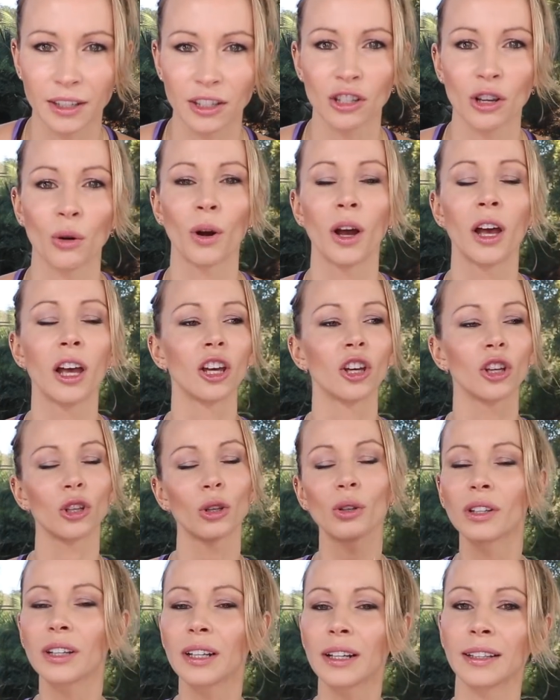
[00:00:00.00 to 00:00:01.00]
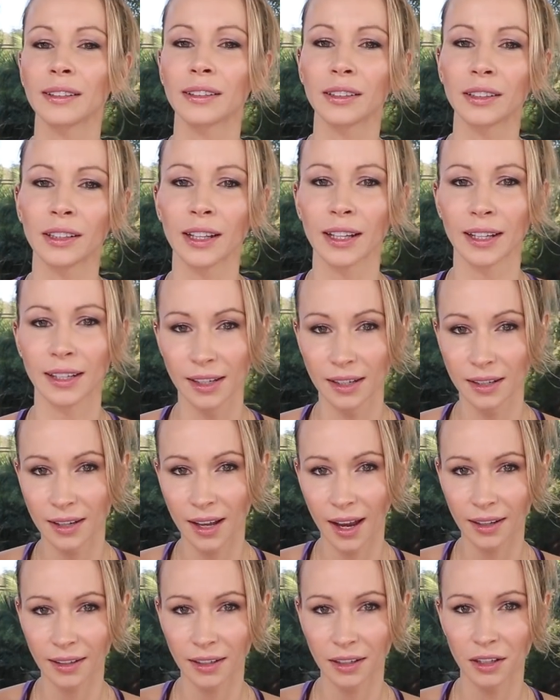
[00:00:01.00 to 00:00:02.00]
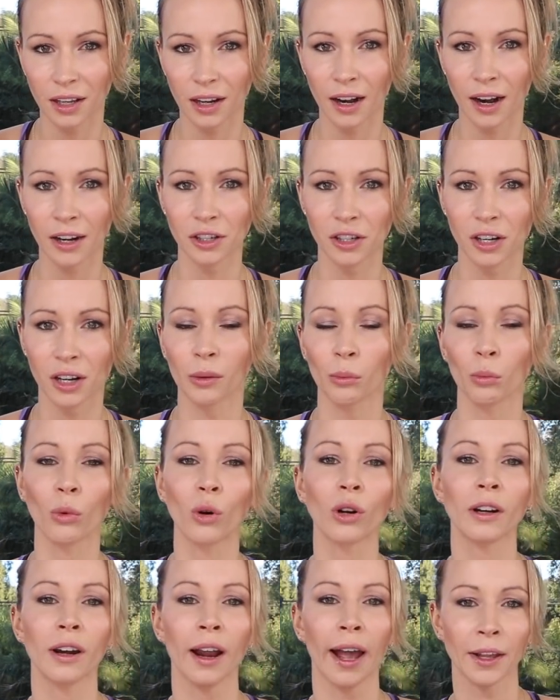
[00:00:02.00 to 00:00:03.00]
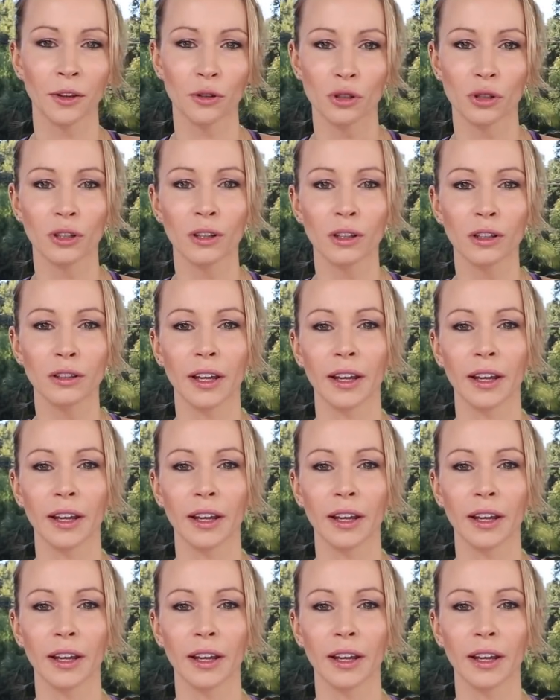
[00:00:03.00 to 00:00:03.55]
So unilateral exercises are actually more natural.